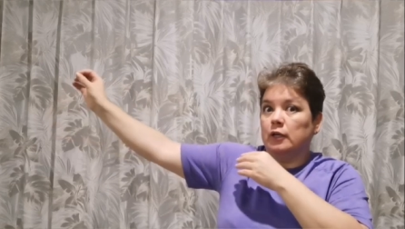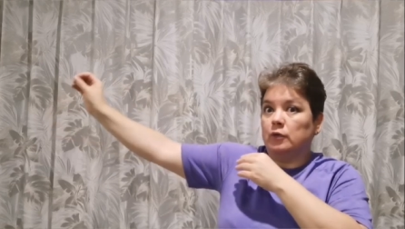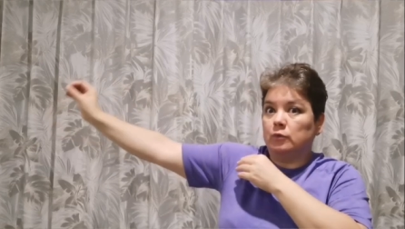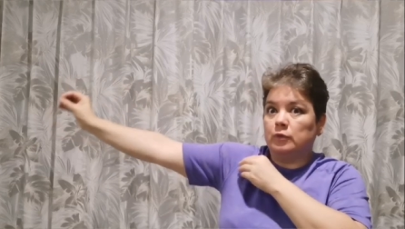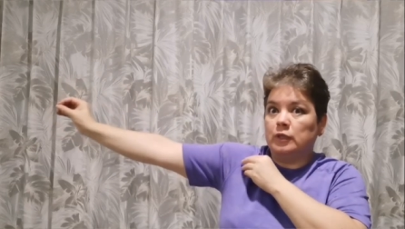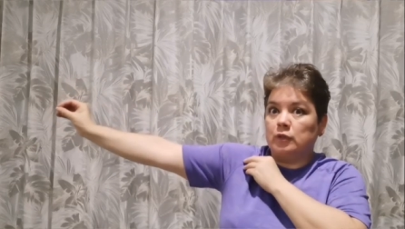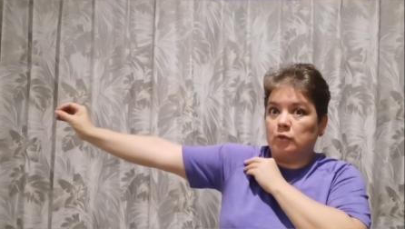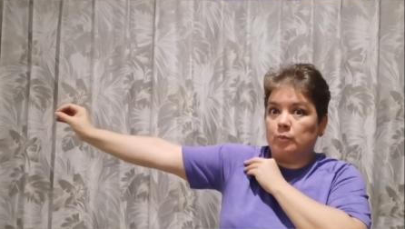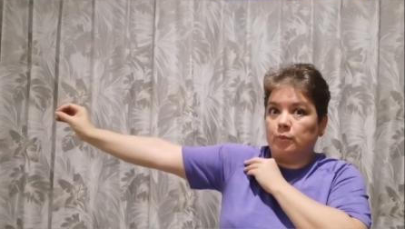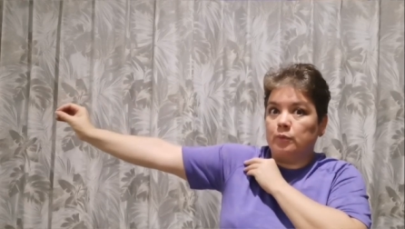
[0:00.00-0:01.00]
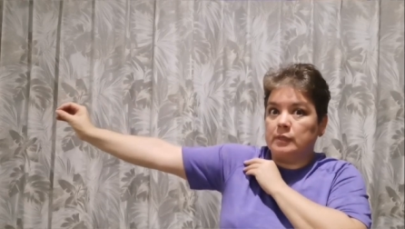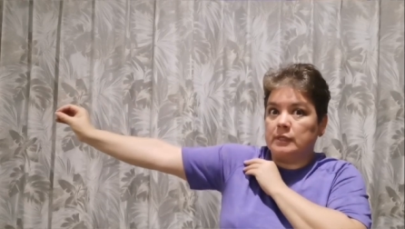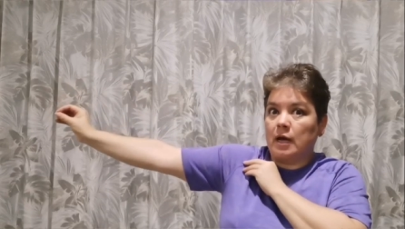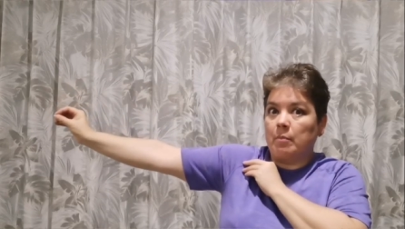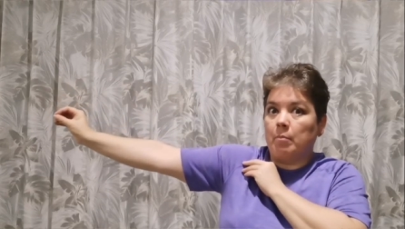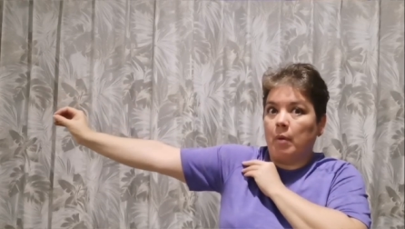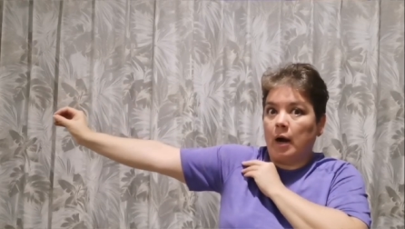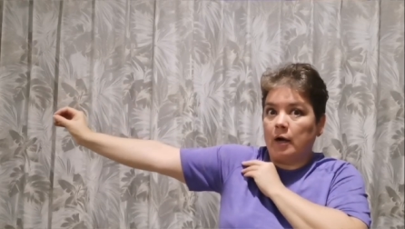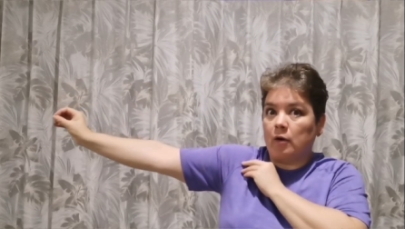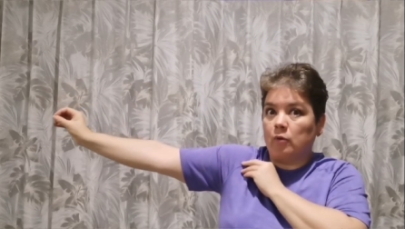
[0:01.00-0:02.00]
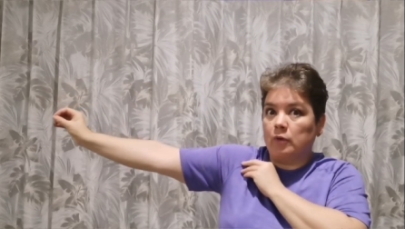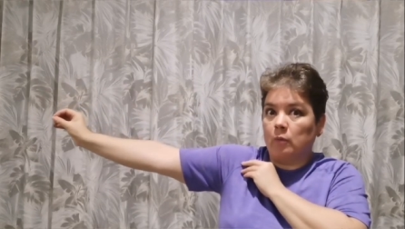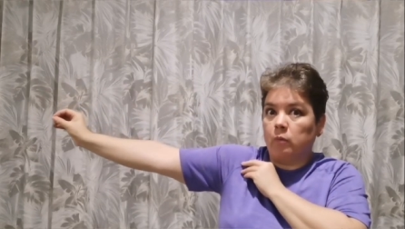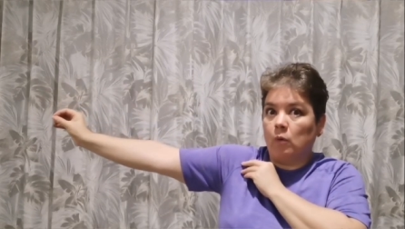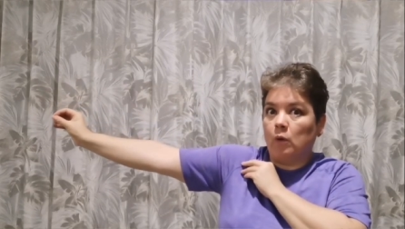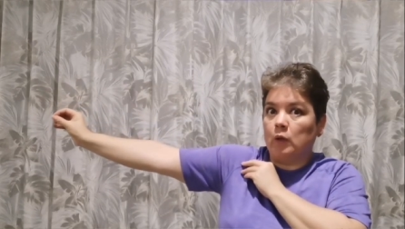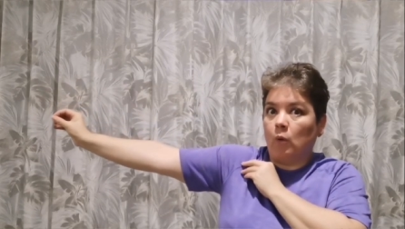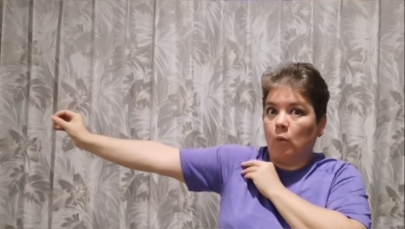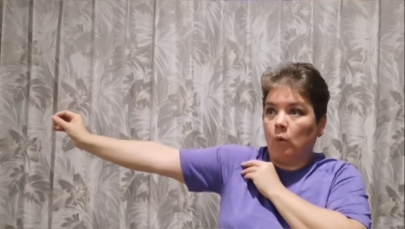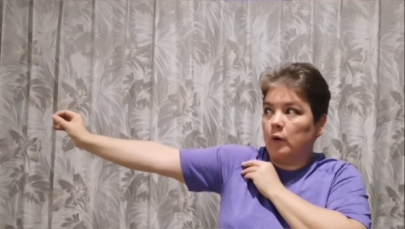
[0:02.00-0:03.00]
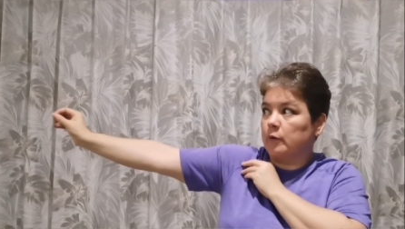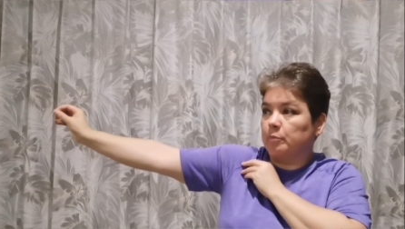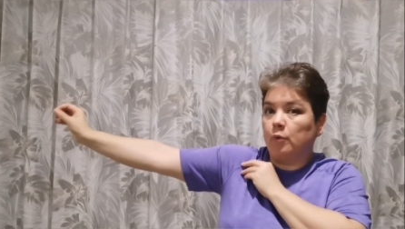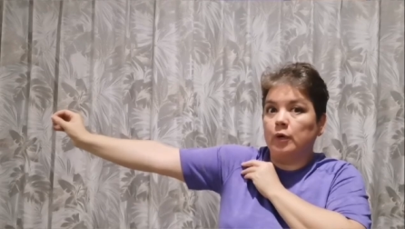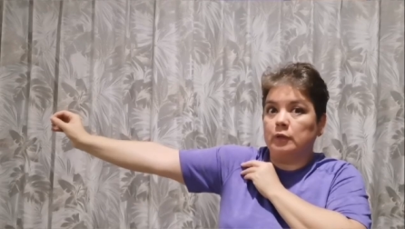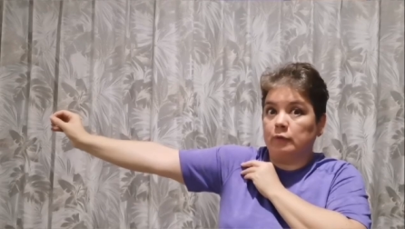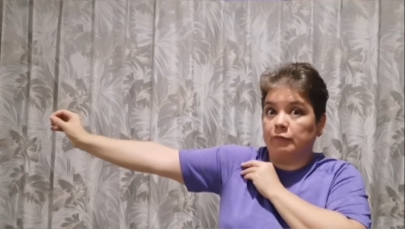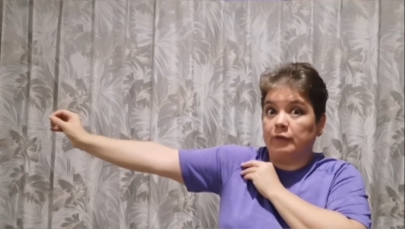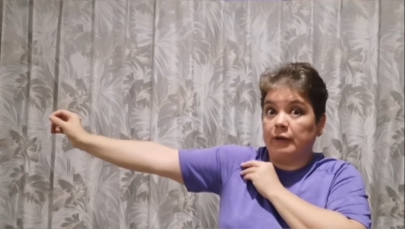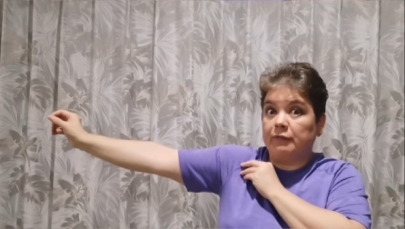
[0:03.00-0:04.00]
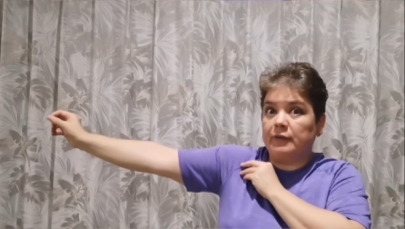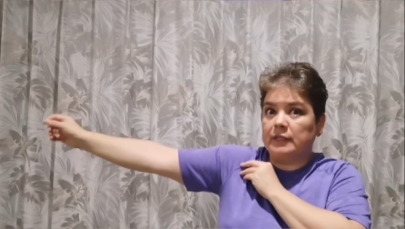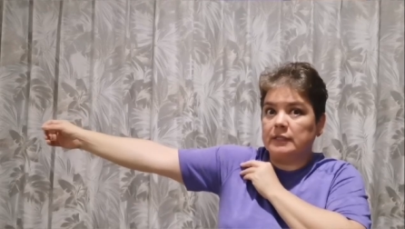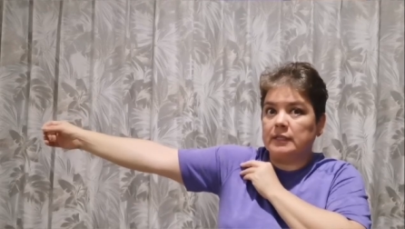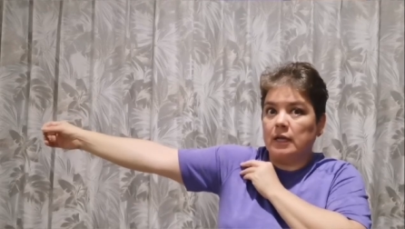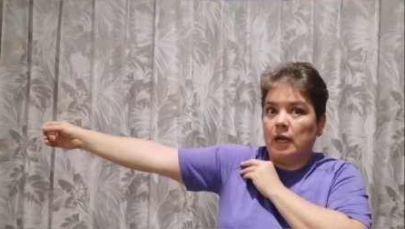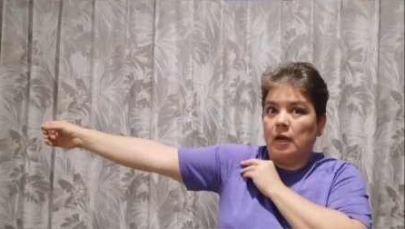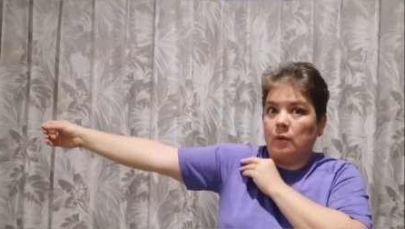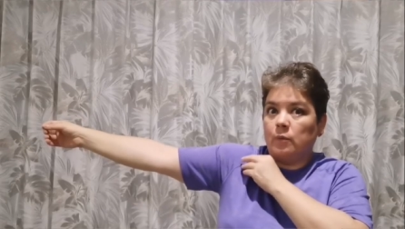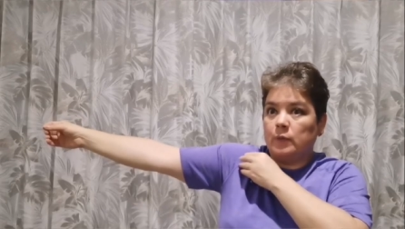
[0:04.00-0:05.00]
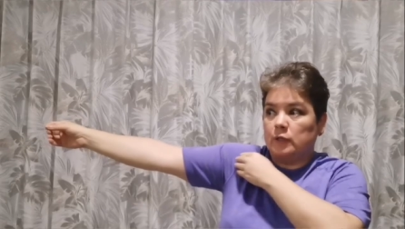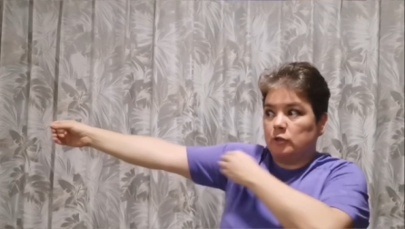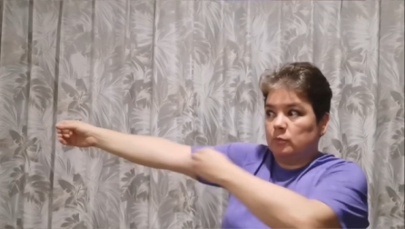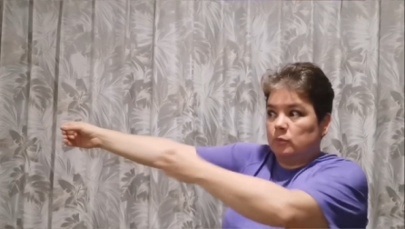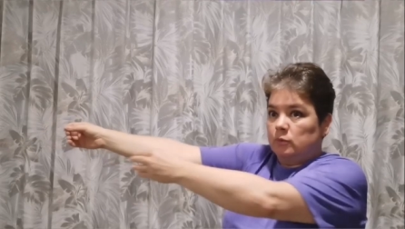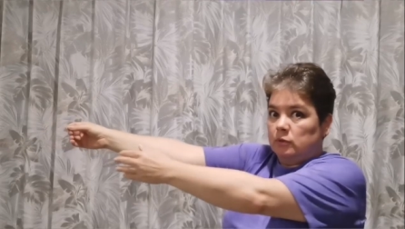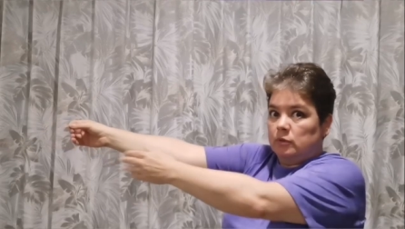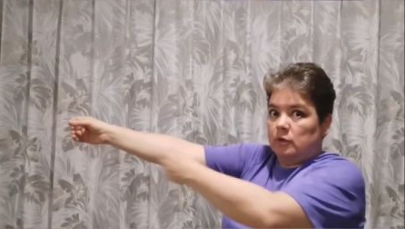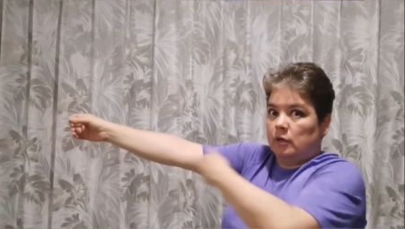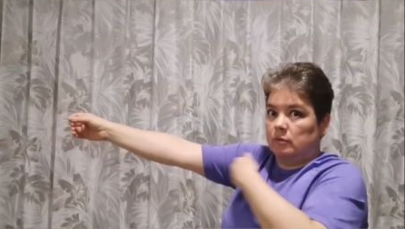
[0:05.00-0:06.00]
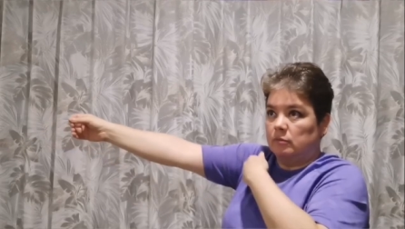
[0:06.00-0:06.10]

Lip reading: you need to put some mark on a wall or a point of reference which would